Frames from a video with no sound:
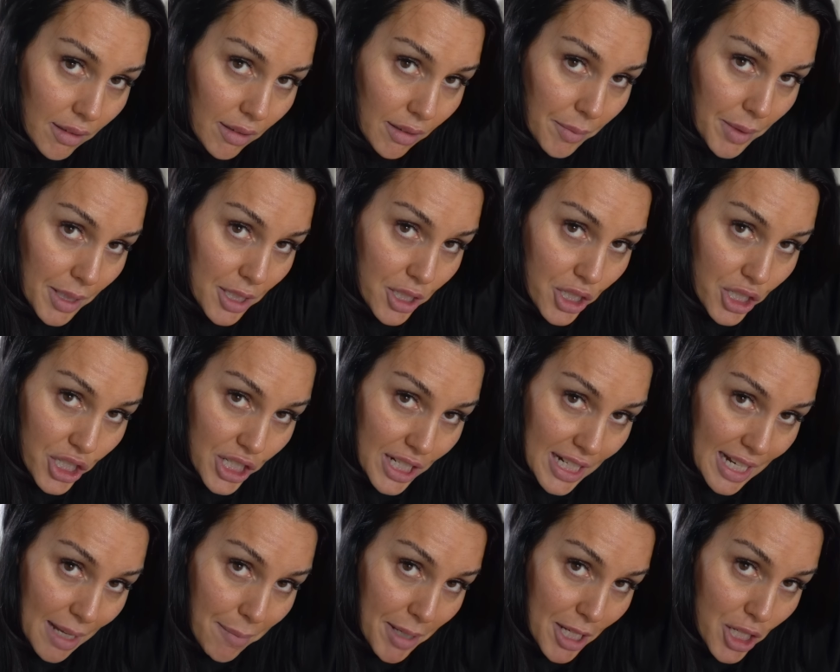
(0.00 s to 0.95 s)
me,
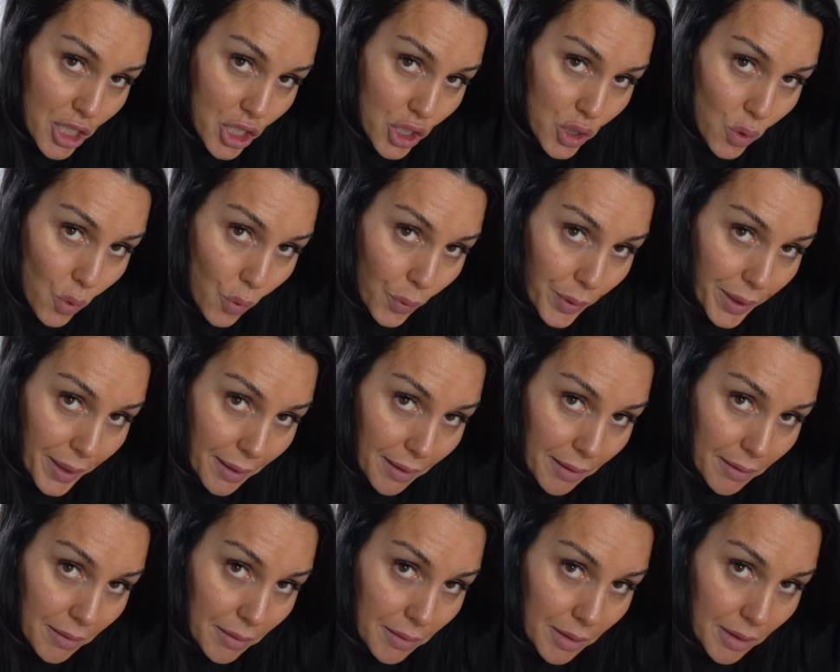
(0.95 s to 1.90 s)
let me show
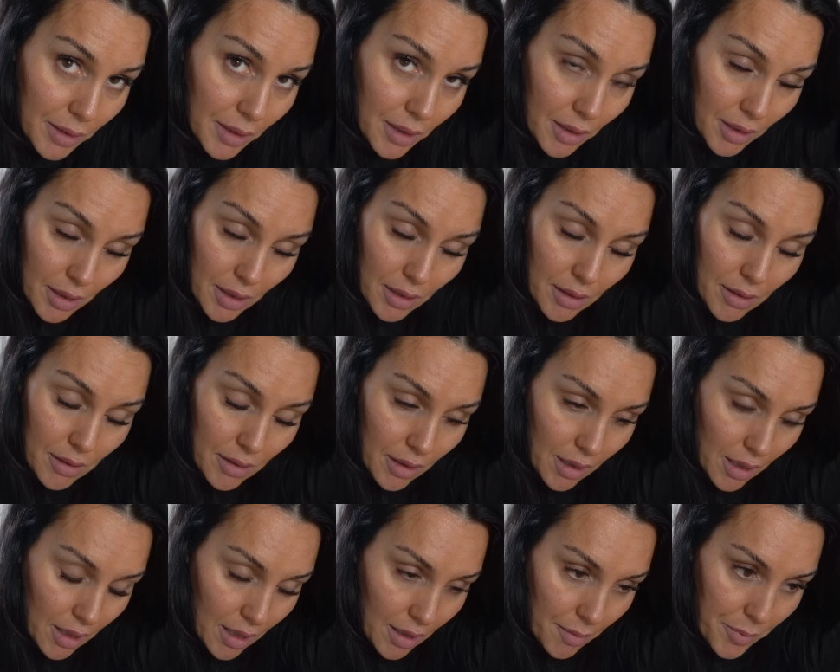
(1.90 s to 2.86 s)
you.
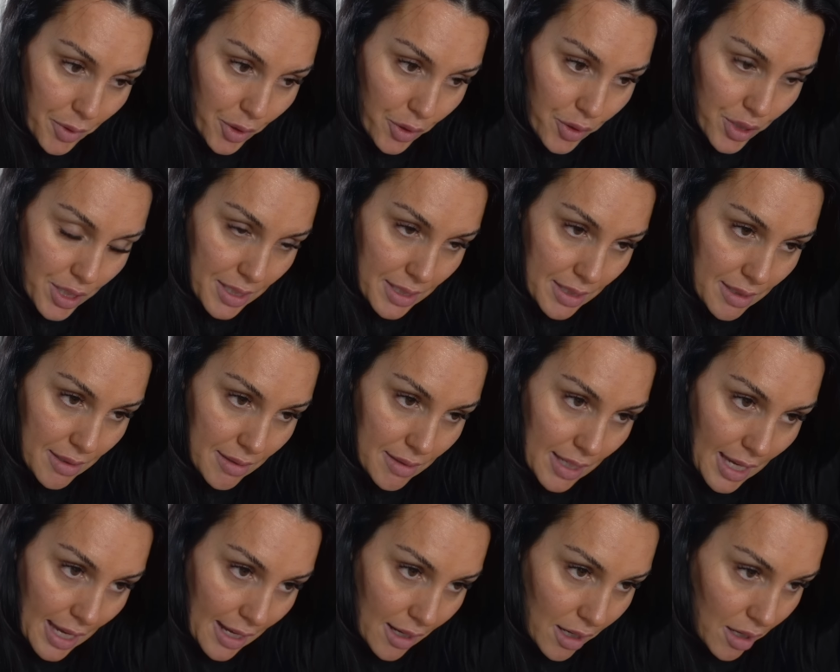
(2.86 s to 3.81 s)
Um, you just
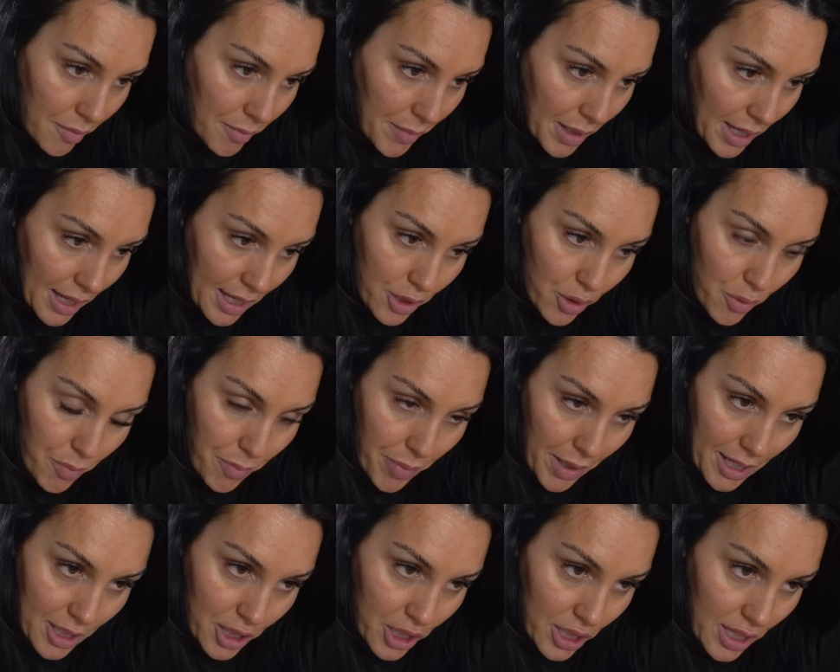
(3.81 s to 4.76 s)
take them and you
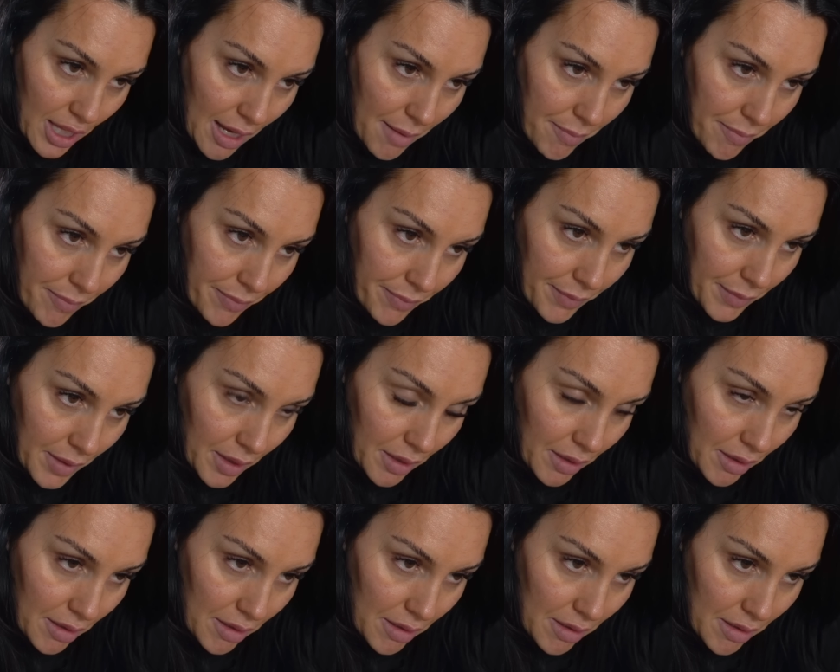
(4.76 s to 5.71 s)
pinch them
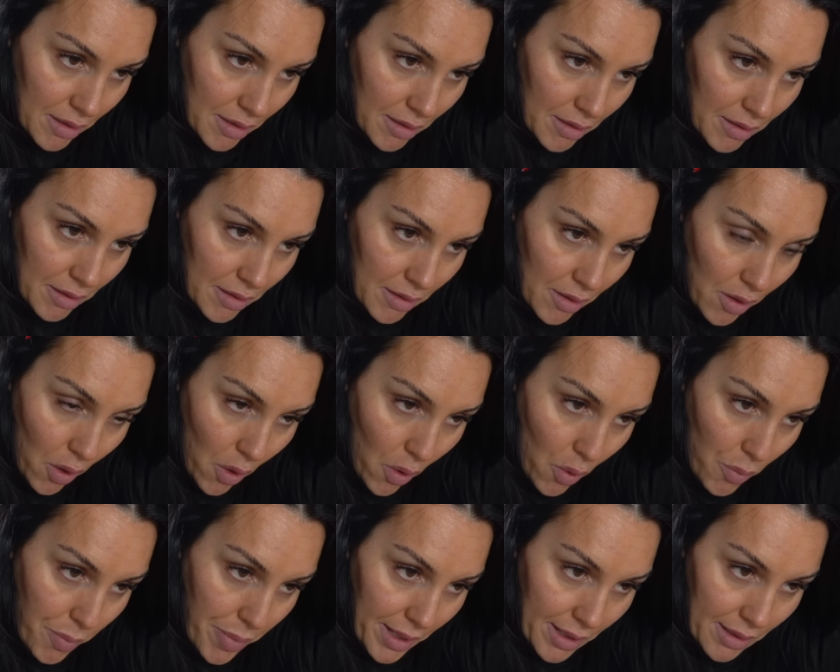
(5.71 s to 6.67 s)

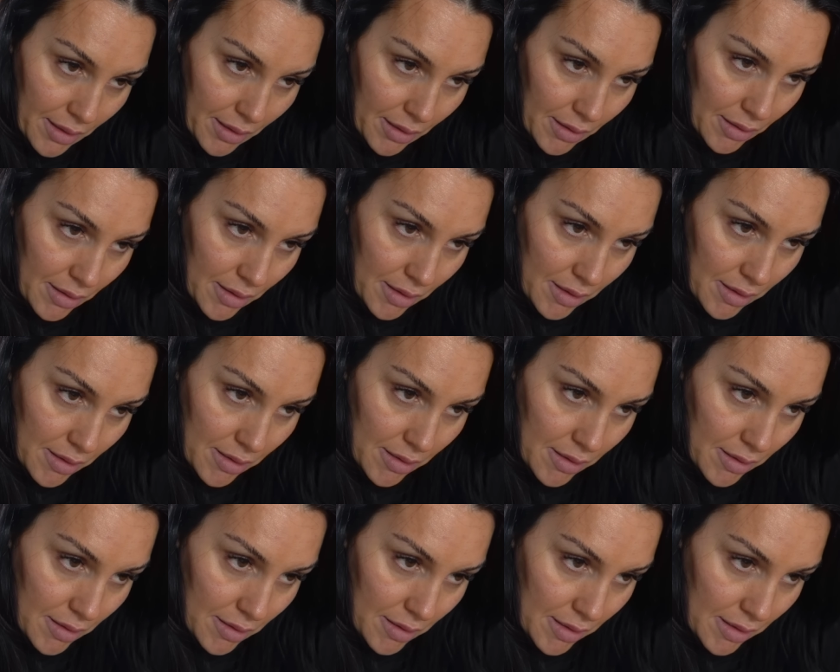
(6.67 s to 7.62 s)
open
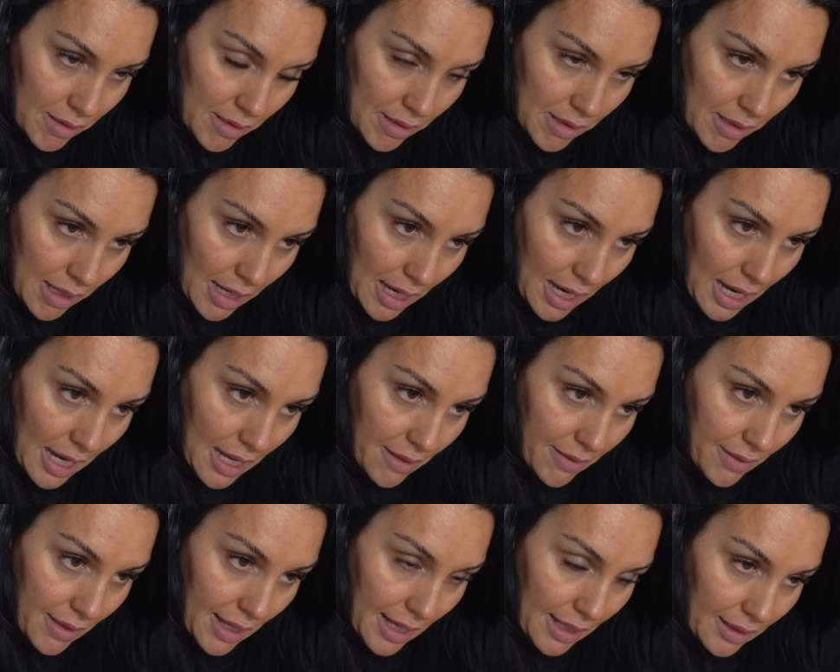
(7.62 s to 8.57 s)

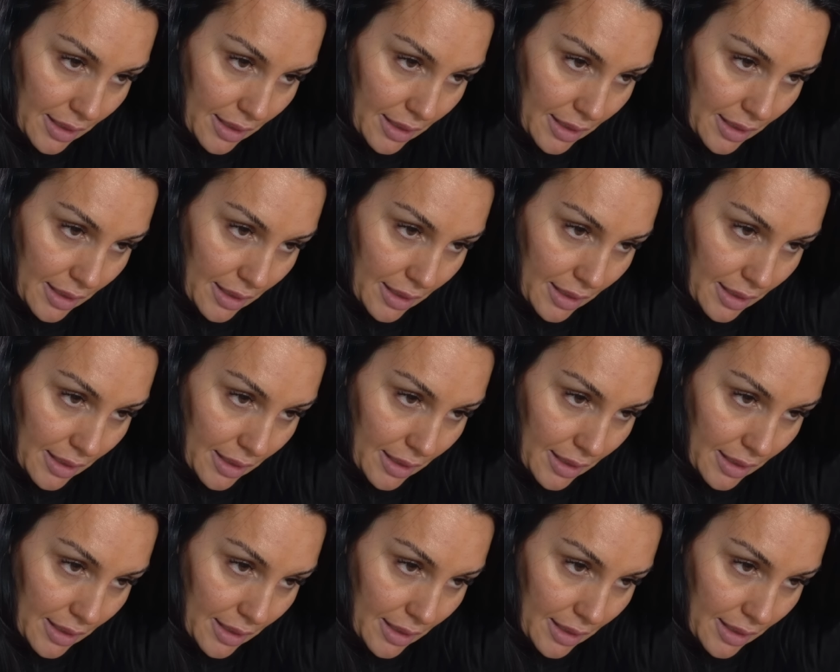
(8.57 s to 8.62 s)
and they